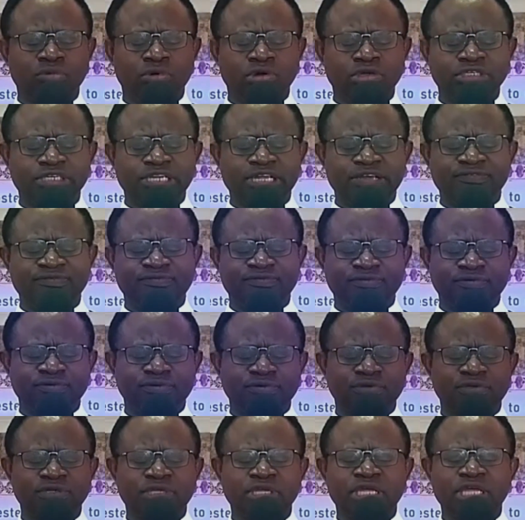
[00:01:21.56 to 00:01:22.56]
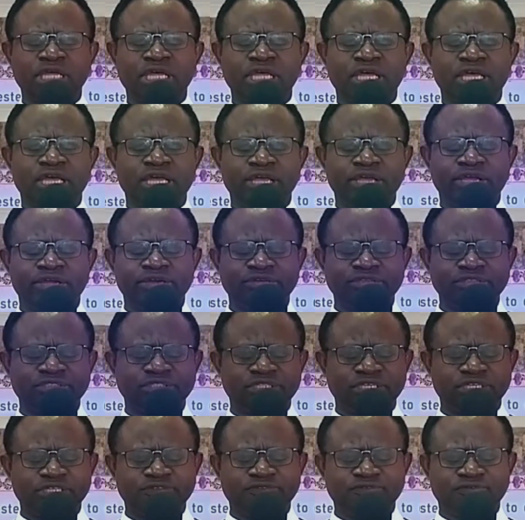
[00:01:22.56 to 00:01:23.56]
wonderful
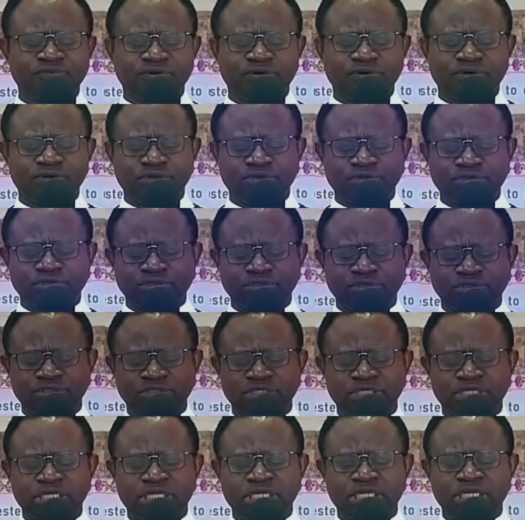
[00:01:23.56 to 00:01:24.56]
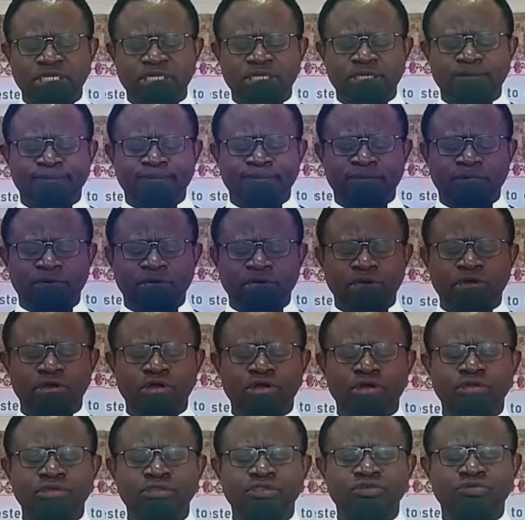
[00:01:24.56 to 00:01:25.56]
heritage for us.
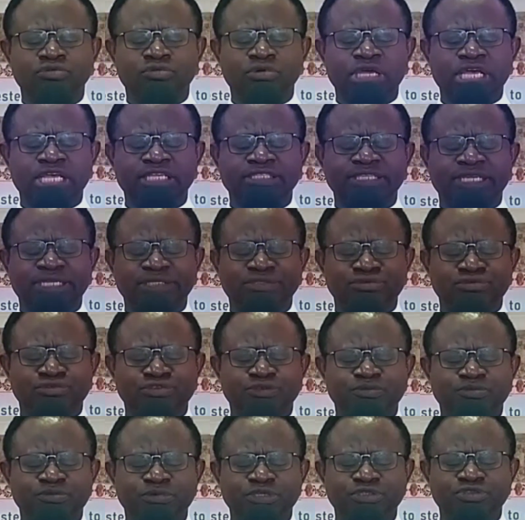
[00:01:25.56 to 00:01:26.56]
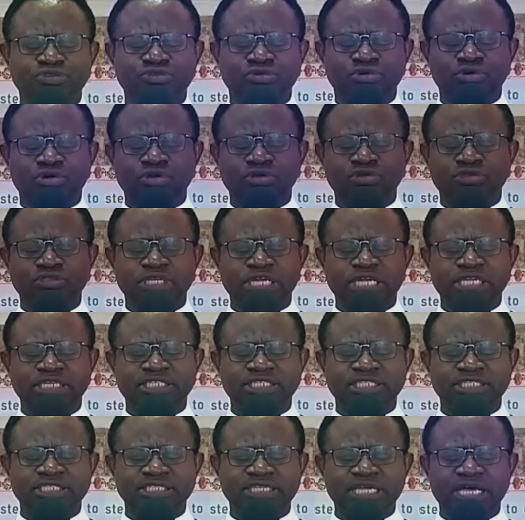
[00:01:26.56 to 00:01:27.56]
Lord, we ask that you speak to us
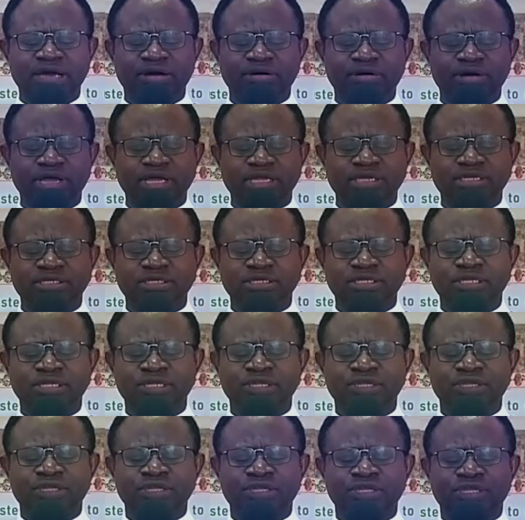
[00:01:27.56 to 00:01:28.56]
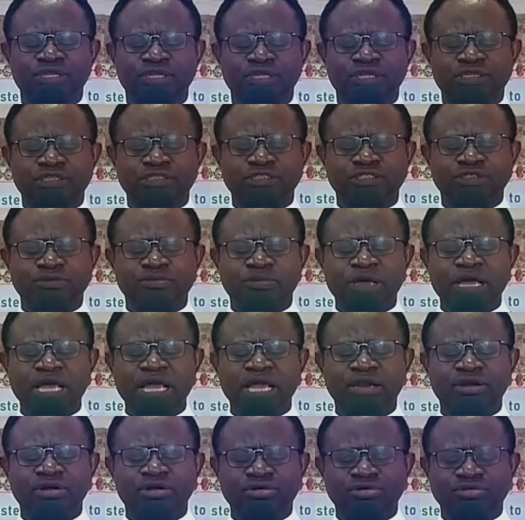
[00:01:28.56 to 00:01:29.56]
at this hour.
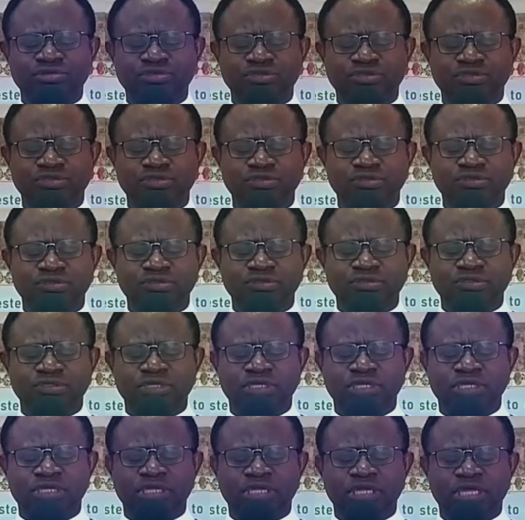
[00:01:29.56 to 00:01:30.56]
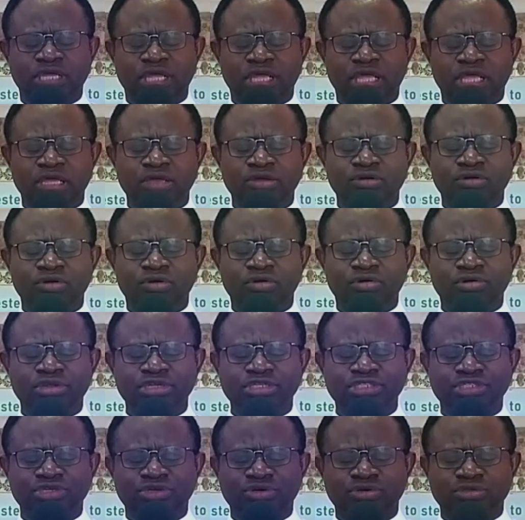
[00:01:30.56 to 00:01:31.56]
Inspire us.
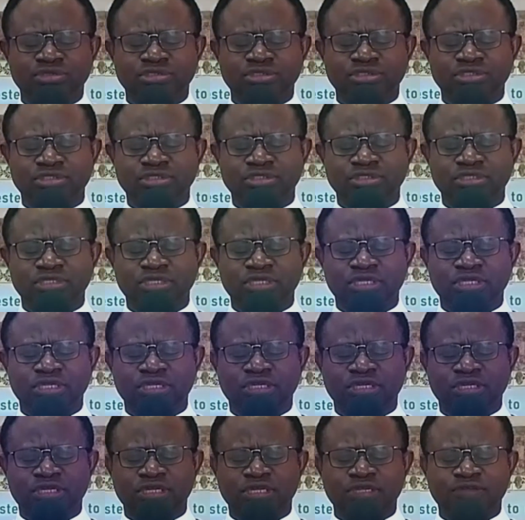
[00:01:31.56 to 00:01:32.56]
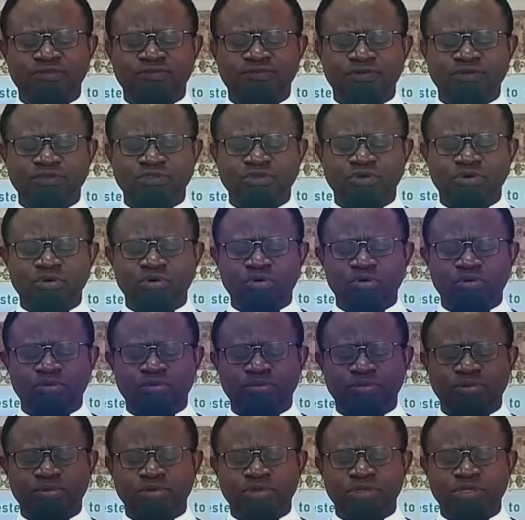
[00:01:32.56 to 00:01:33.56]
Encourage us, give us
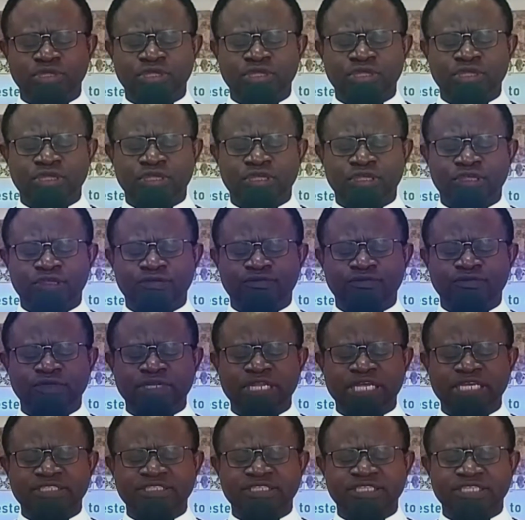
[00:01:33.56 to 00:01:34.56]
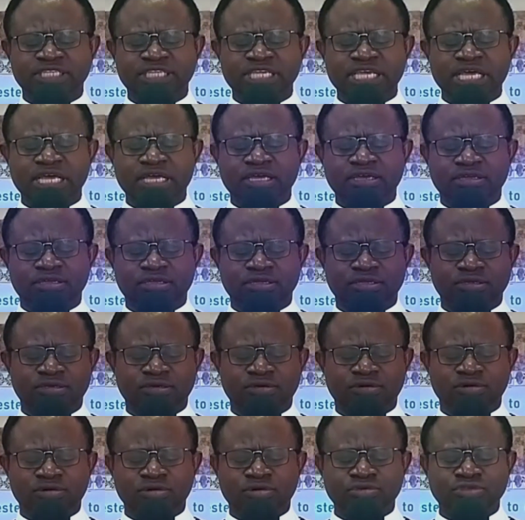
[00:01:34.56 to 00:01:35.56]
hope, even as the year
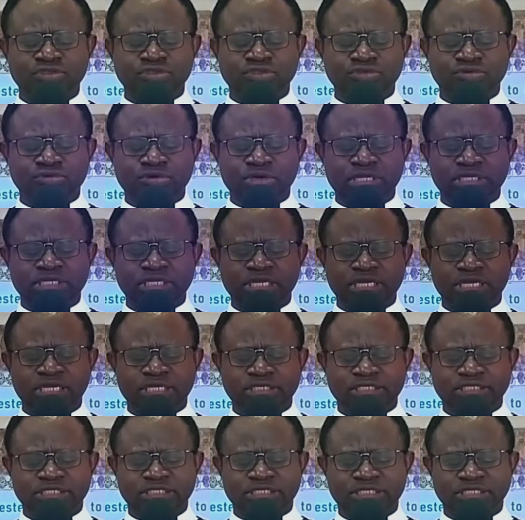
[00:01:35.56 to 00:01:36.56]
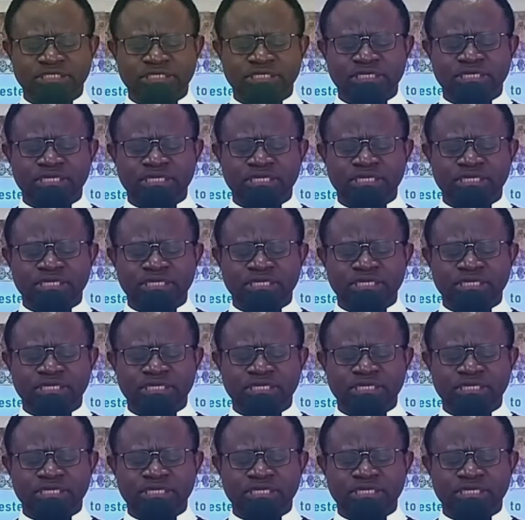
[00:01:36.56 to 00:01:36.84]
runs to an end.